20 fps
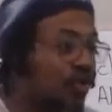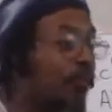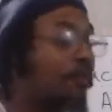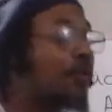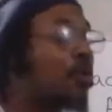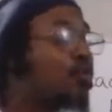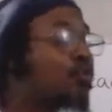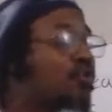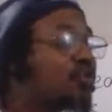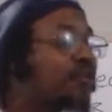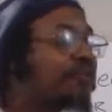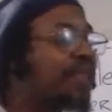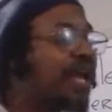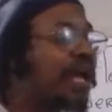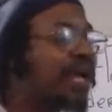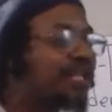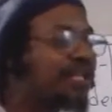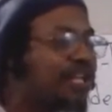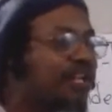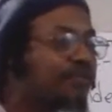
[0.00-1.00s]
or most of the
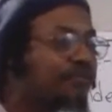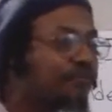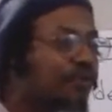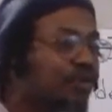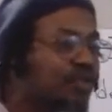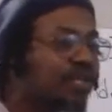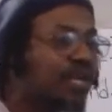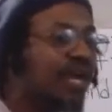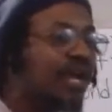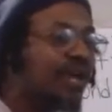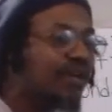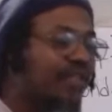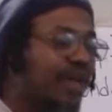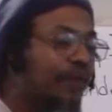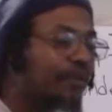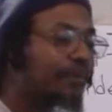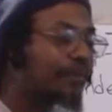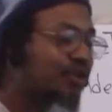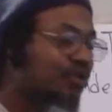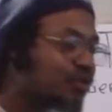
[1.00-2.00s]
hadith books
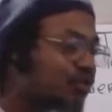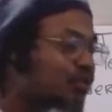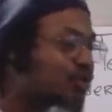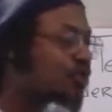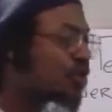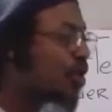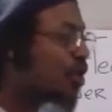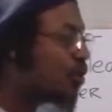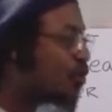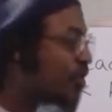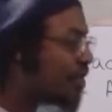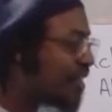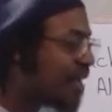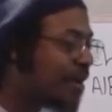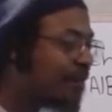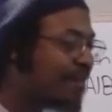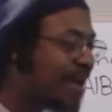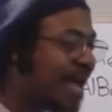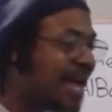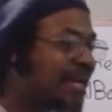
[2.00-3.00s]
that were produced with
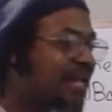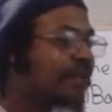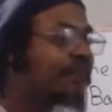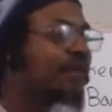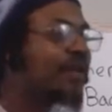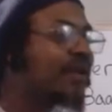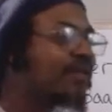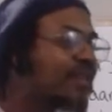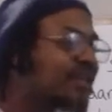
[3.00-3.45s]
al-Albani,